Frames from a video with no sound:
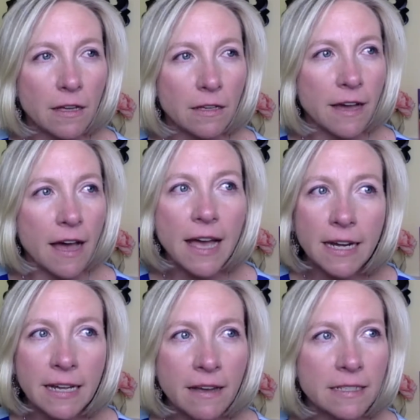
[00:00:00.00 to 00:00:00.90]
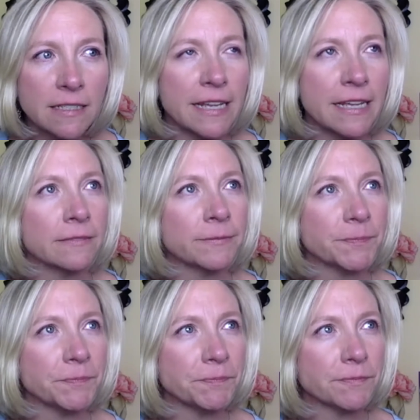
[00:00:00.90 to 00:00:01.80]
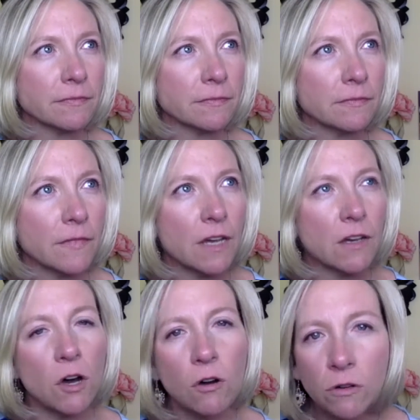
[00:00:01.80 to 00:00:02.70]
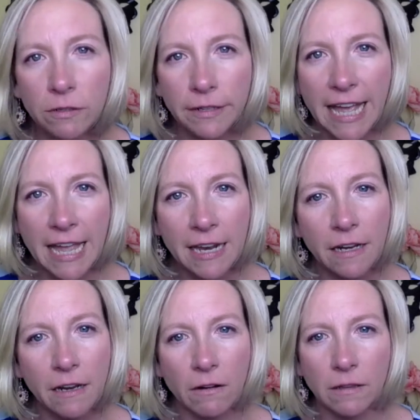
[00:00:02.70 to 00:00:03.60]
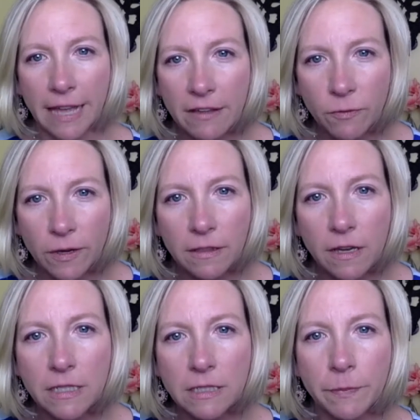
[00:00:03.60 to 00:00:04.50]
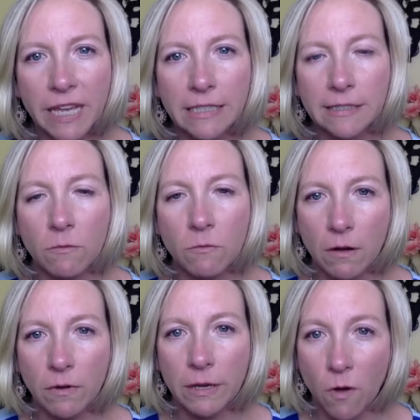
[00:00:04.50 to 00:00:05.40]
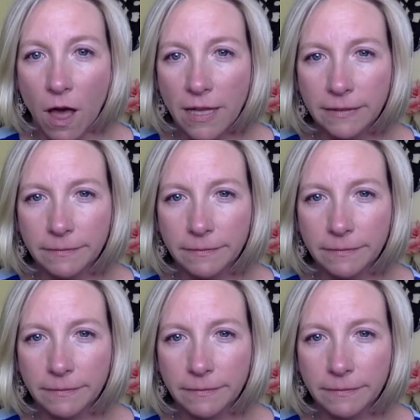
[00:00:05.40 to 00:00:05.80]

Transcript: guiding us and co-creating our life with us based on what we want.